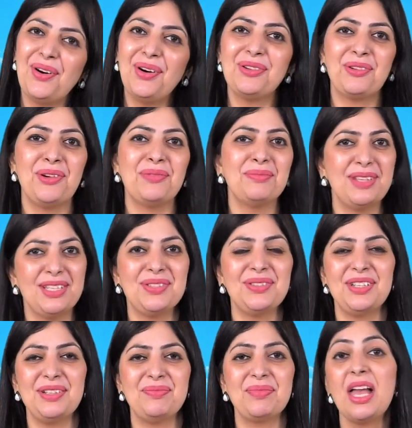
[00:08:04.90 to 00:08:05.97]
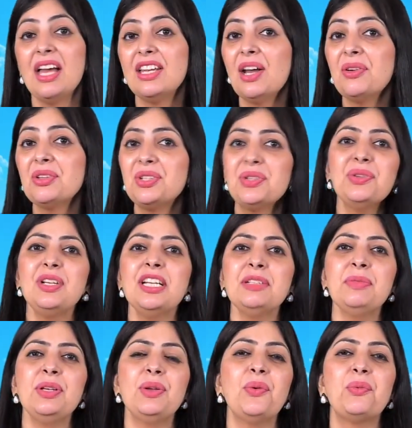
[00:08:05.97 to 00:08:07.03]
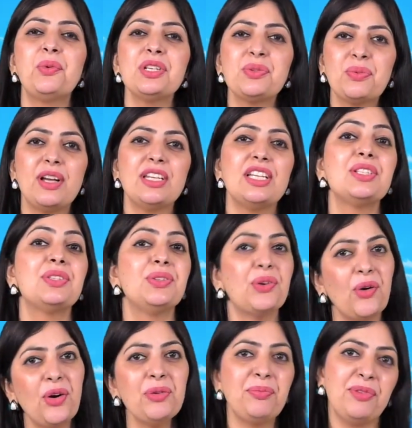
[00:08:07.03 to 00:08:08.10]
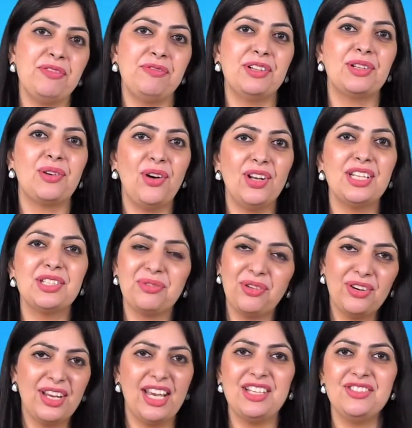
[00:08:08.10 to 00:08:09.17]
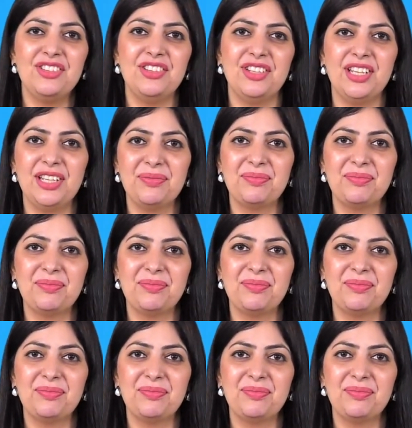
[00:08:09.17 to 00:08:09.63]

all from me today. Now you let me know which one is your preferred college for engineering.